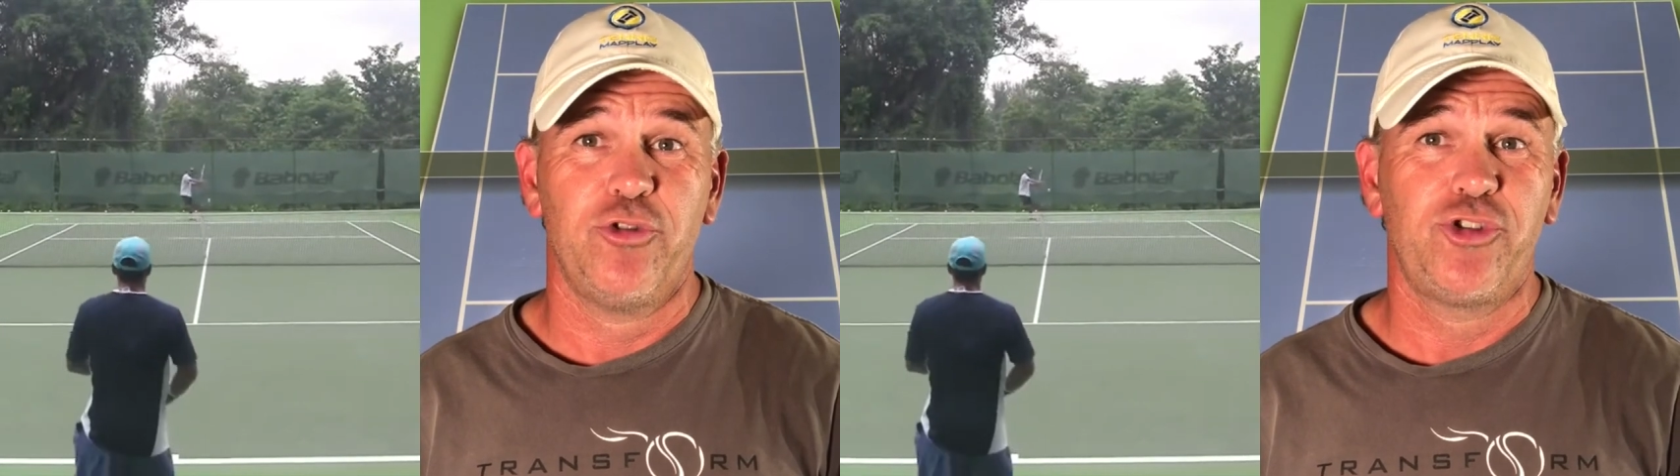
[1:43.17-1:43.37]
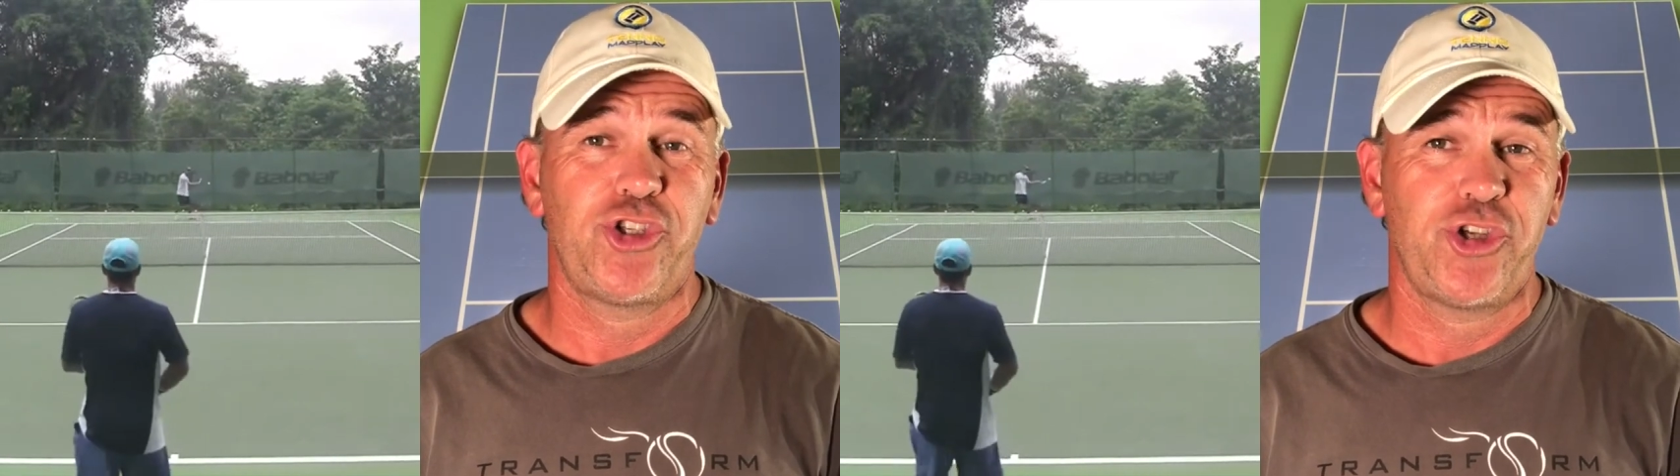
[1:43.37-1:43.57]

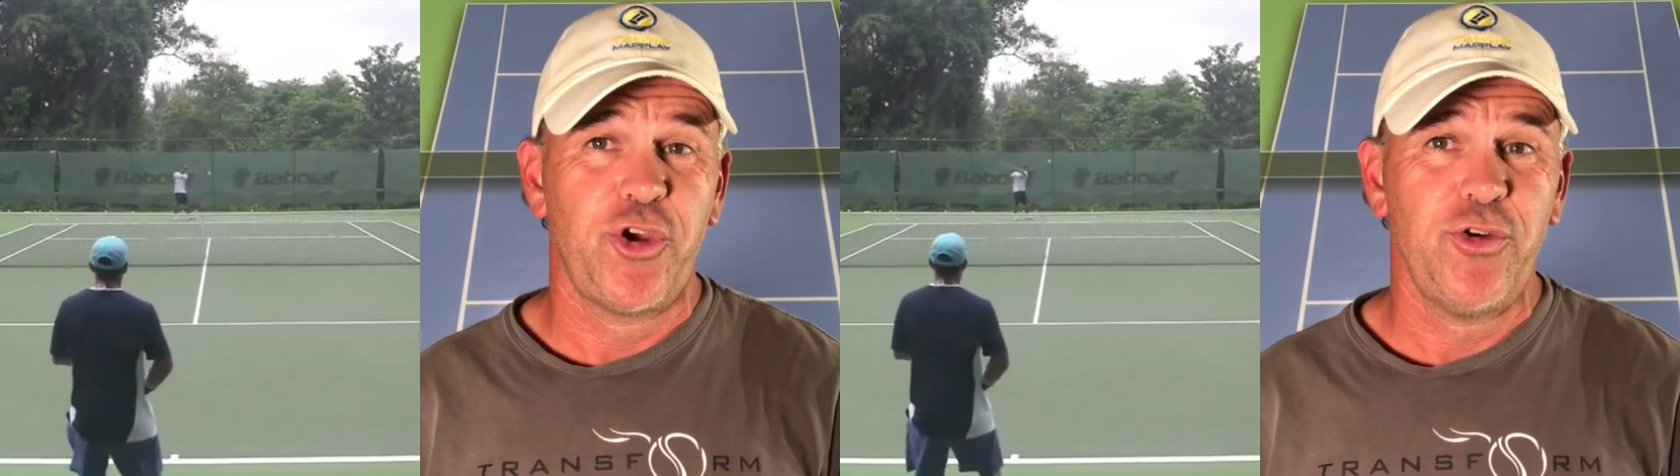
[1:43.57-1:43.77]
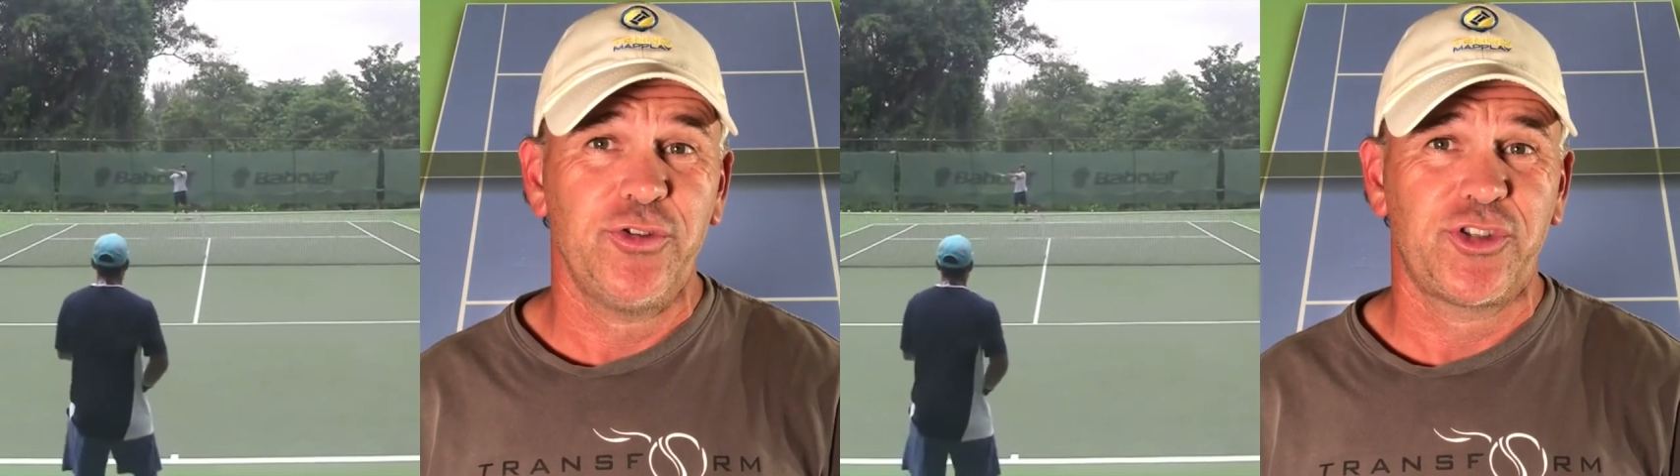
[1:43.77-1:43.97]

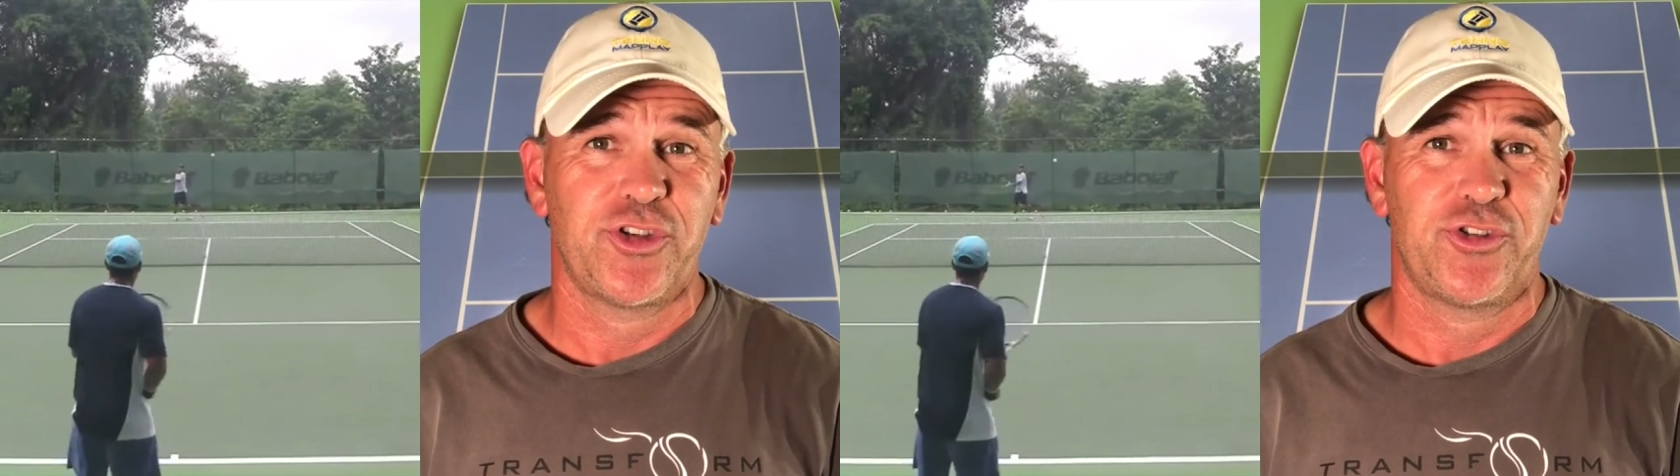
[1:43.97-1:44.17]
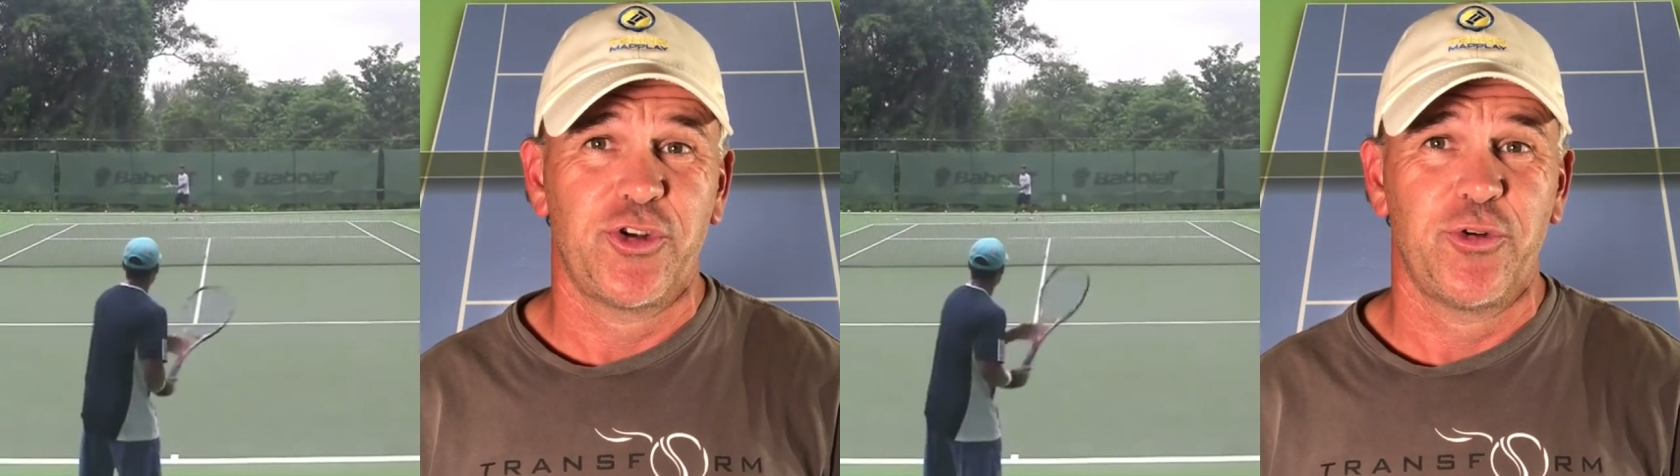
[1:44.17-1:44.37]
choose to
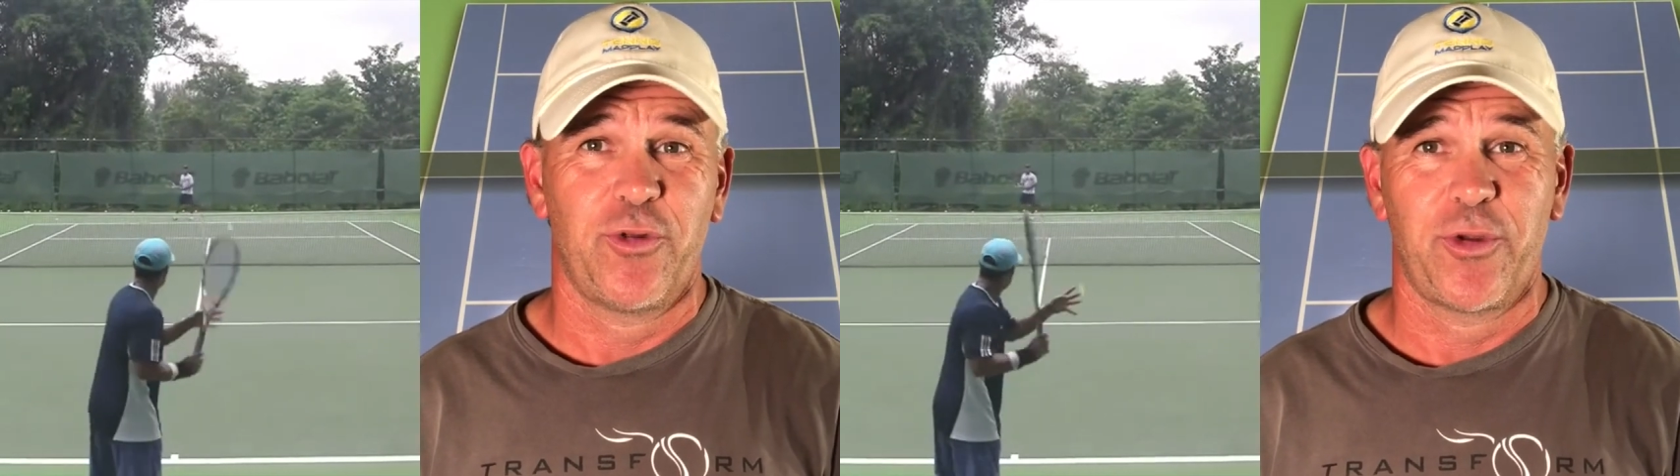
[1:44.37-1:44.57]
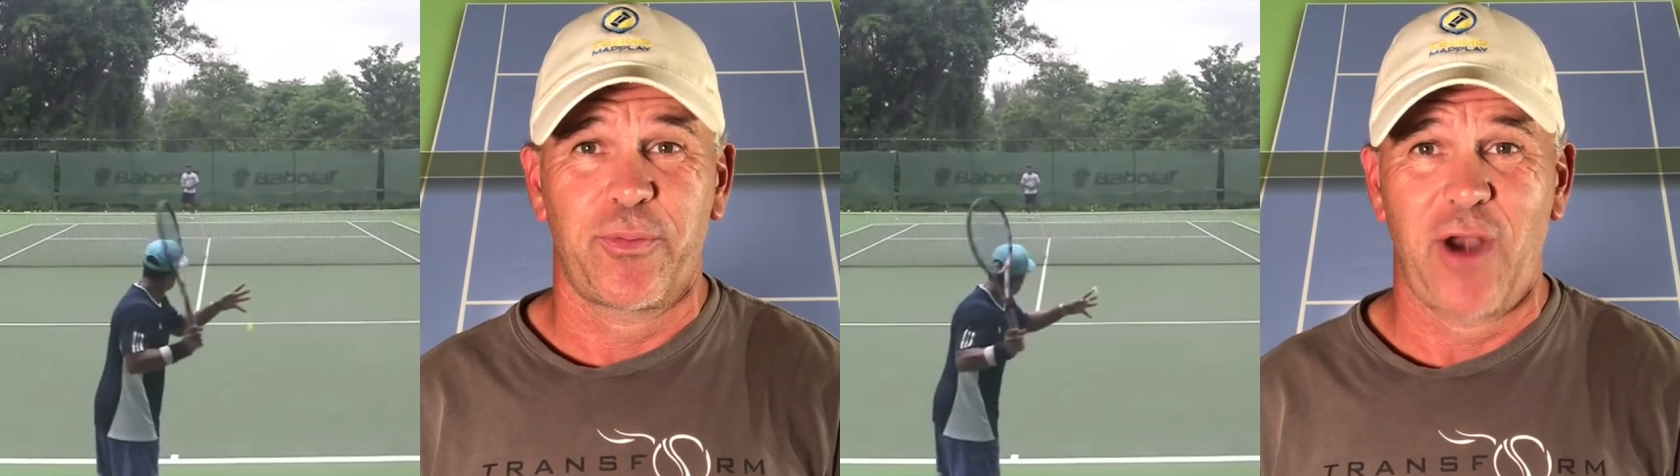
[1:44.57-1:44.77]
do
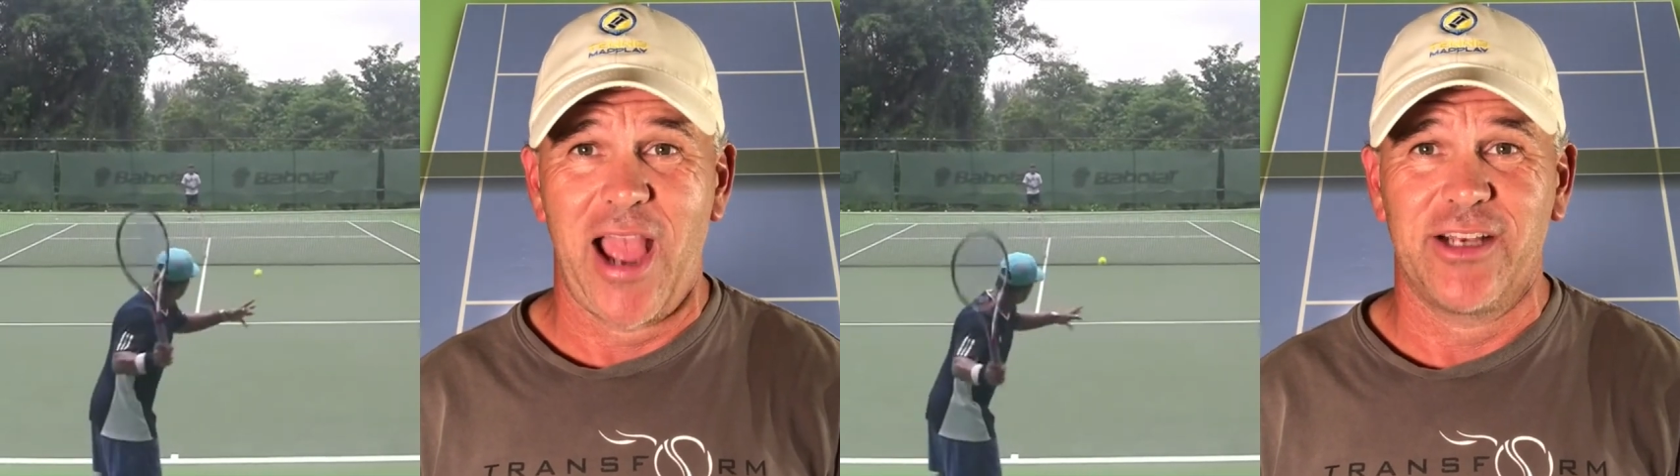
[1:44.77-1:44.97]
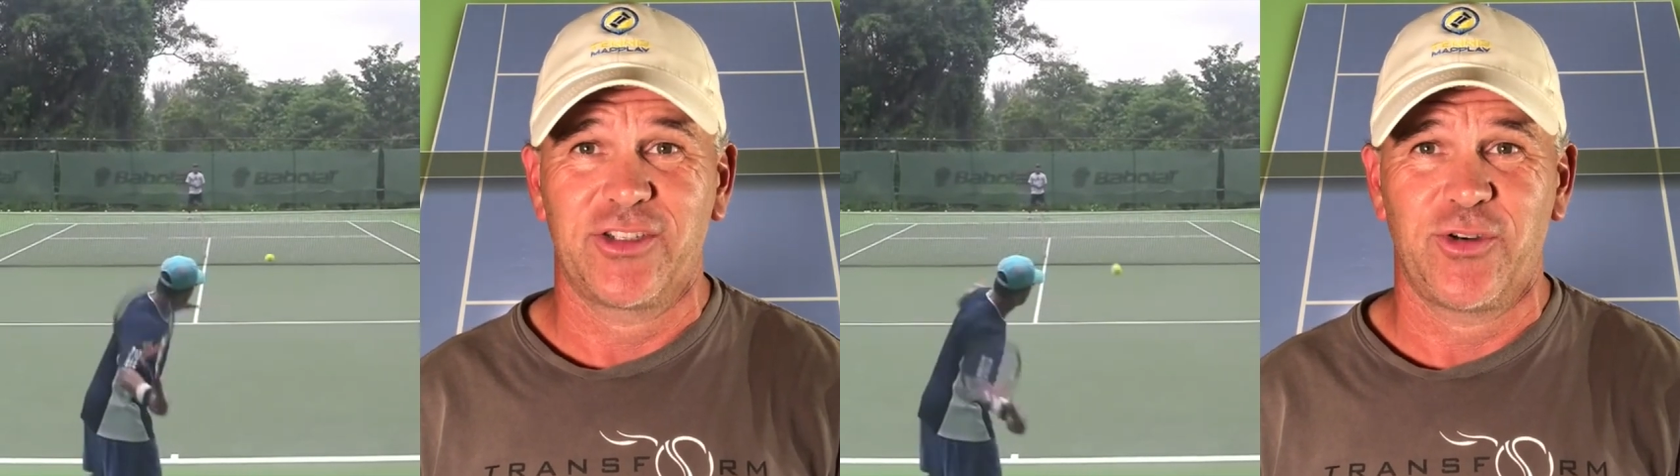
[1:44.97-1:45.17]
on the
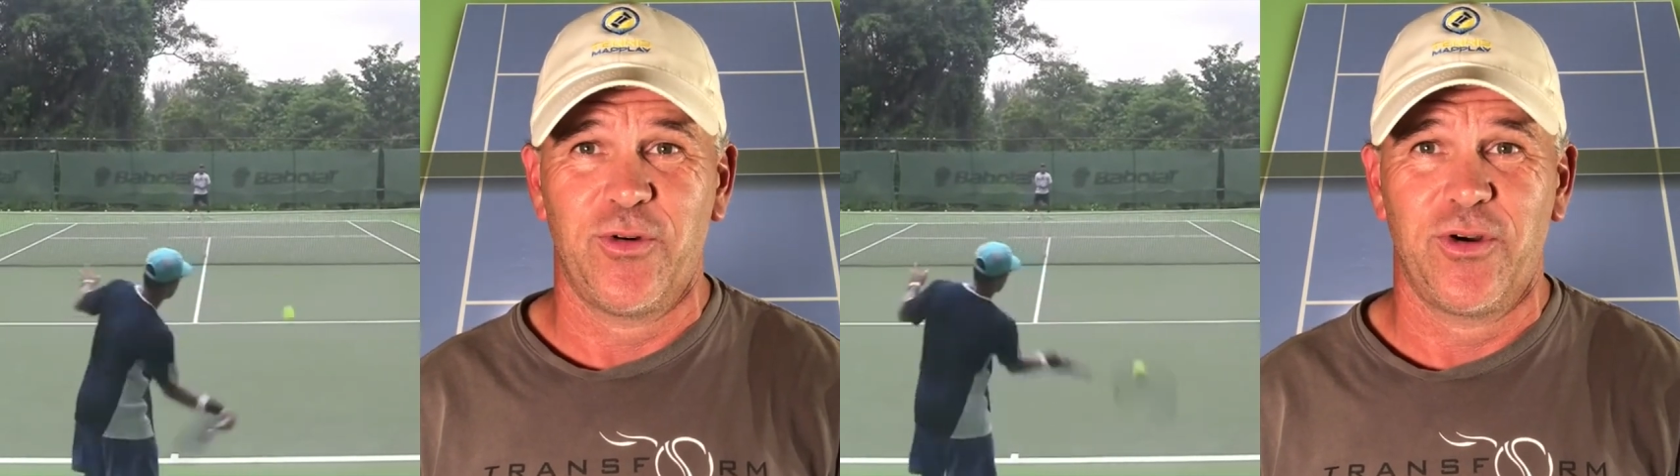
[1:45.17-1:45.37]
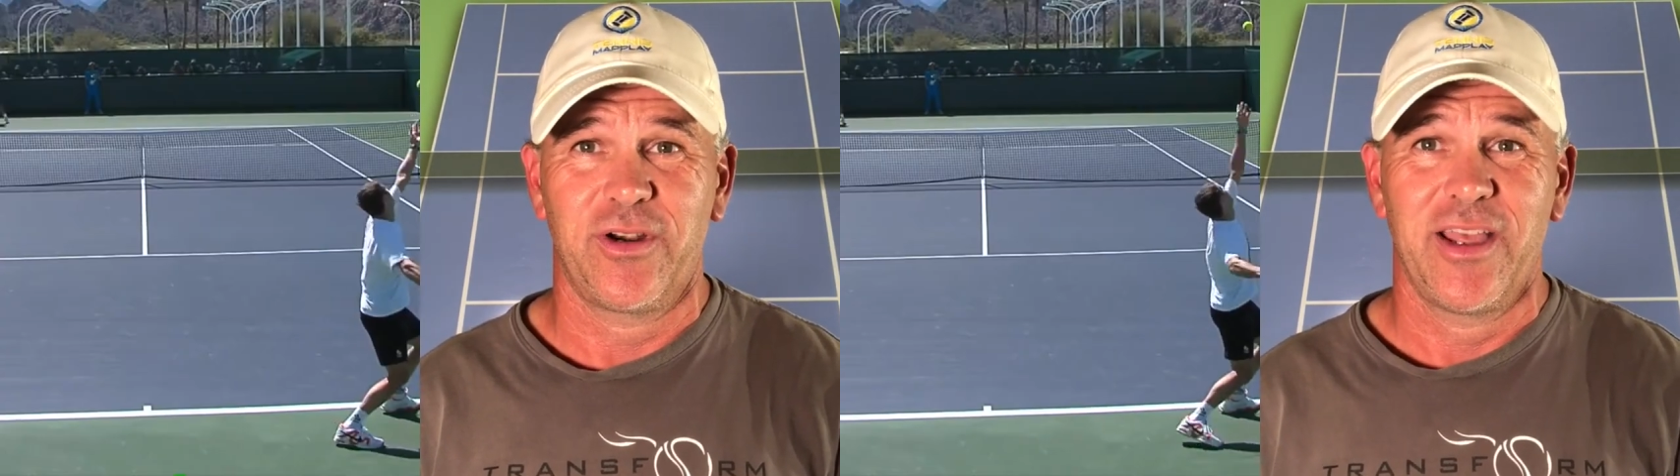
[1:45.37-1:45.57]
practice
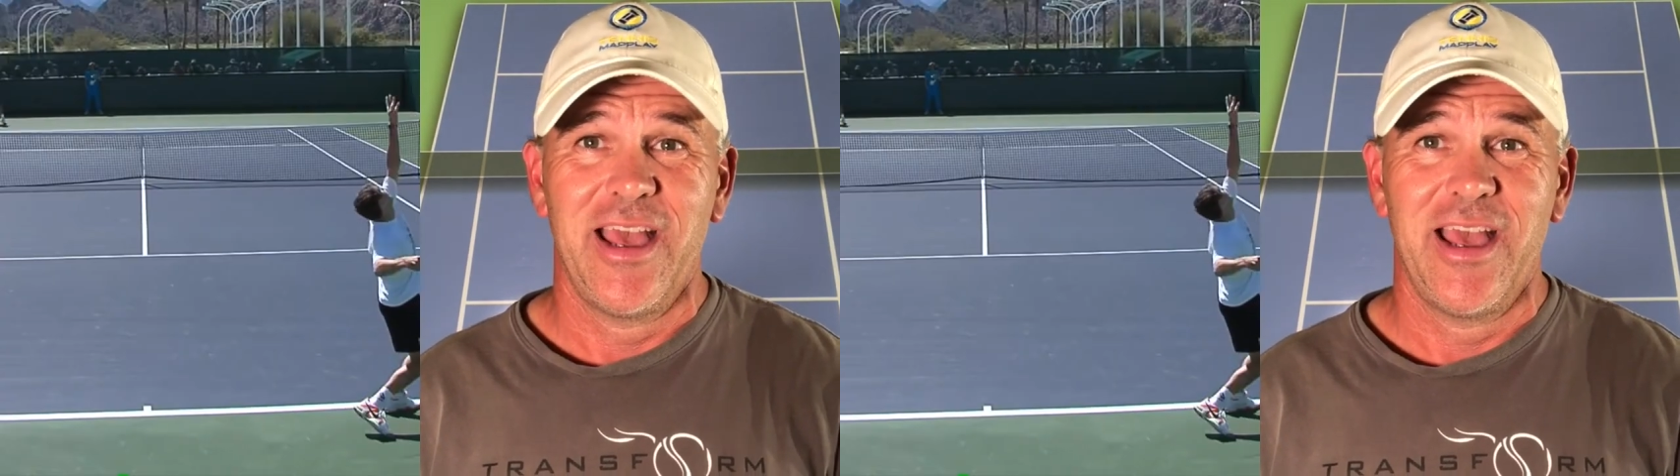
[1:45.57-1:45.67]
court